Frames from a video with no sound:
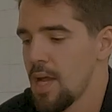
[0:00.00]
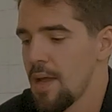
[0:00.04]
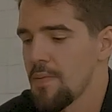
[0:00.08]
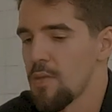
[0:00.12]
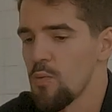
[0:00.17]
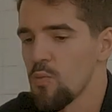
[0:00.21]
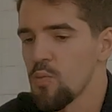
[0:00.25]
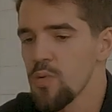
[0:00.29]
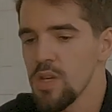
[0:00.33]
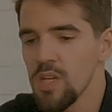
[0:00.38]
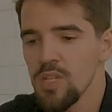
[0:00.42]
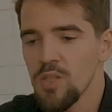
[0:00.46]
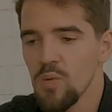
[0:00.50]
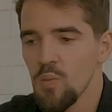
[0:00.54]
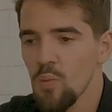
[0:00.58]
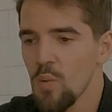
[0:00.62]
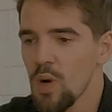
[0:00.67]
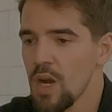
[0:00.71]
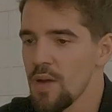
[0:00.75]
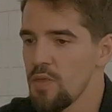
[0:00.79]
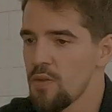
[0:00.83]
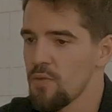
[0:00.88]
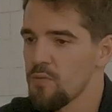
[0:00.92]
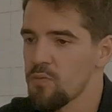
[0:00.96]
The reason
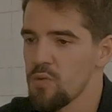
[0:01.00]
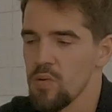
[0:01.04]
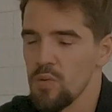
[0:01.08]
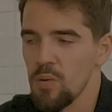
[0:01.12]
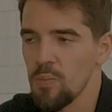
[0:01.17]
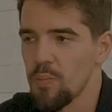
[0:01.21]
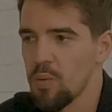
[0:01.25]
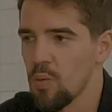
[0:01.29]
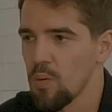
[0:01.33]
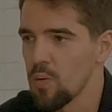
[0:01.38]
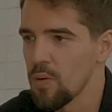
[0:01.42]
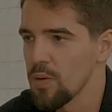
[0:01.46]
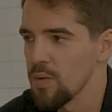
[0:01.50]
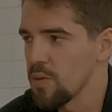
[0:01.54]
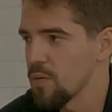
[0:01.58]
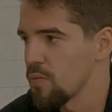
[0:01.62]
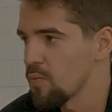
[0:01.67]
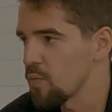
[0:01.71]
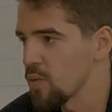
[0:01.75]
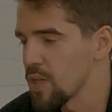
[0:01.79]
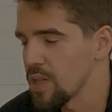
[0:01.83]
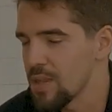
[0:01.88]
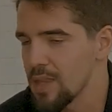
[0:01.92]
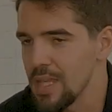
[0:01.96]
why the free report, the
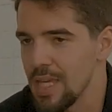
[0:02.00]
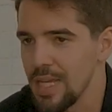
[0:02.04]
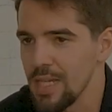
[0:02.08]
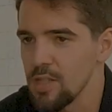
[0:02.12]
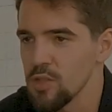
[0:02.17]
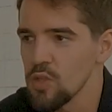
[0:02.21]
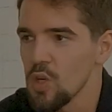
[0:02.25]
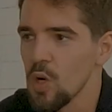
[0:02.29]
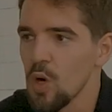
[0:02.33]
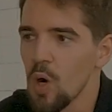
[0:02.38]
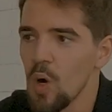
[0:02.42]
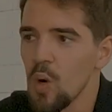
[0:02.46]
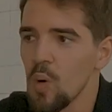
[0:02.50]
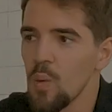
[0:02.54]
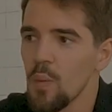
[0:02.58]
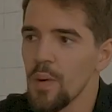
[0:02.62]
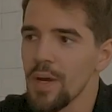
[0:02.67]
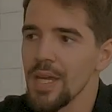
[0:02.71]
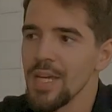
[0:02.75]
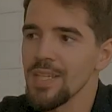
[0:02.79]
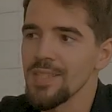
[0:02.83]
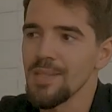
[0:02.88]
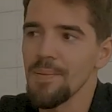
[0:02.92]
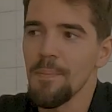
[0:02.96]
free thing is
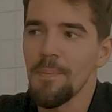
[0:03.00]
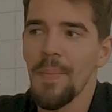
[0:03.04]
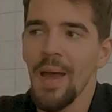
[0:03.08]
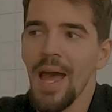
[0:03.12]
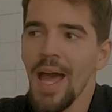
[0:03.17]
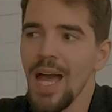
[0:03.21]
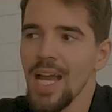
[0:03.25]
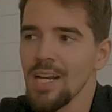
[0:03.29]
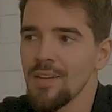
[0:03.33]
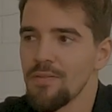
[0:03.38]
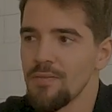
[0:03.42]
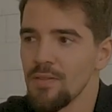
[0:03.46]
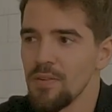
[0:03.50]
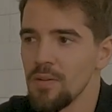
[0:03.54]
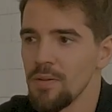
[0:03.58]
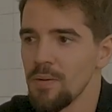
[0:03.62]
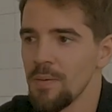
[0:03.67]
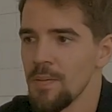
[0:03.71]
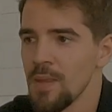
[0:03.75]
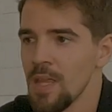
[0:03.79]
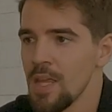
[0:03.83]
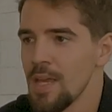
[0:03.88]
always impactful